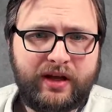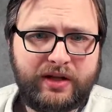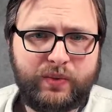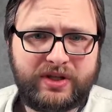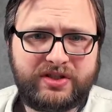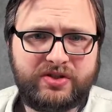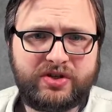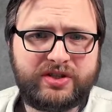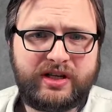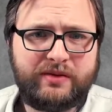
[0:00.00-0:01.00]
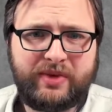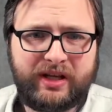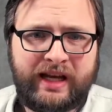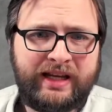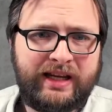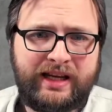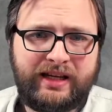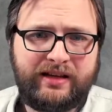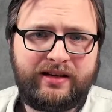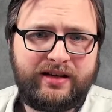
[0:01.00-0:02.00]
It was just in the
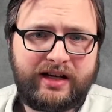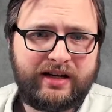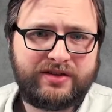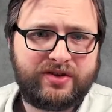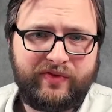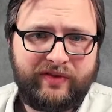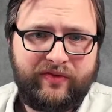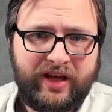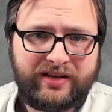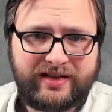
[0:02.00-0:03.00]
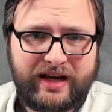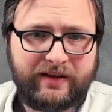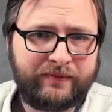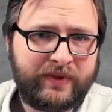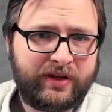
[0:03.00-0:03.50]
beginning years of Invicta,